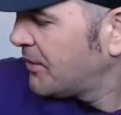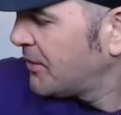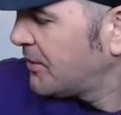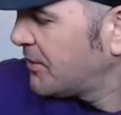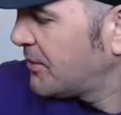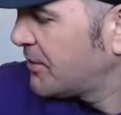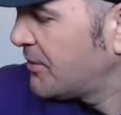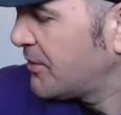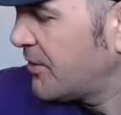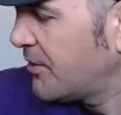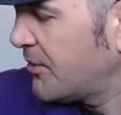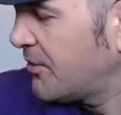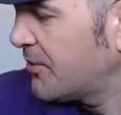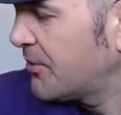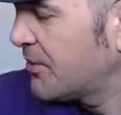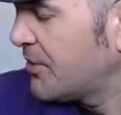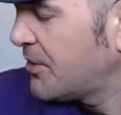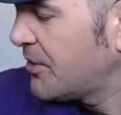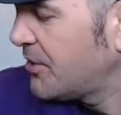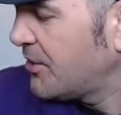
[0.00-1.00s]
So
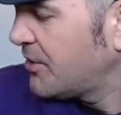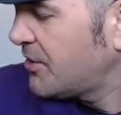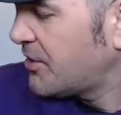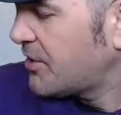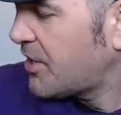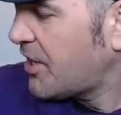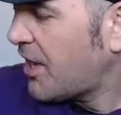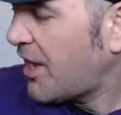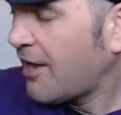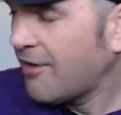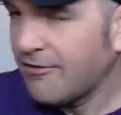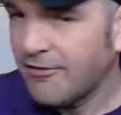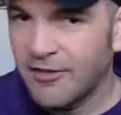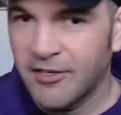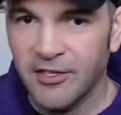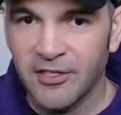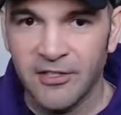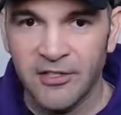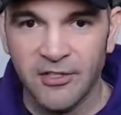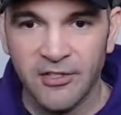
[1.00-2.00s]
she often
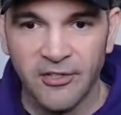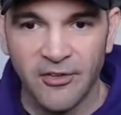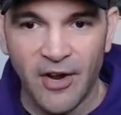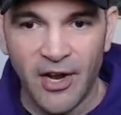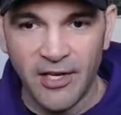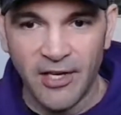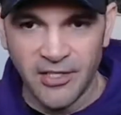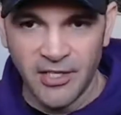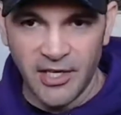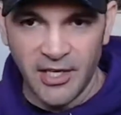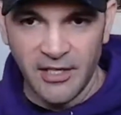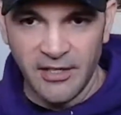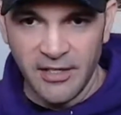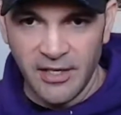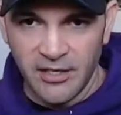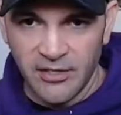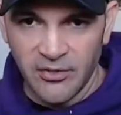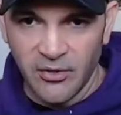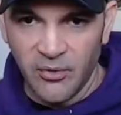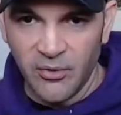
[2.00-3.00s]
is scratching at
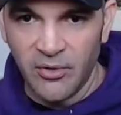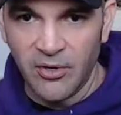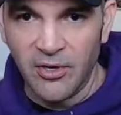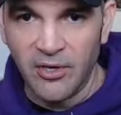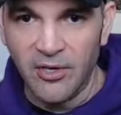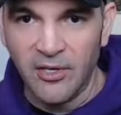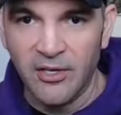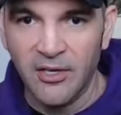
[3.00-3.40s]
that door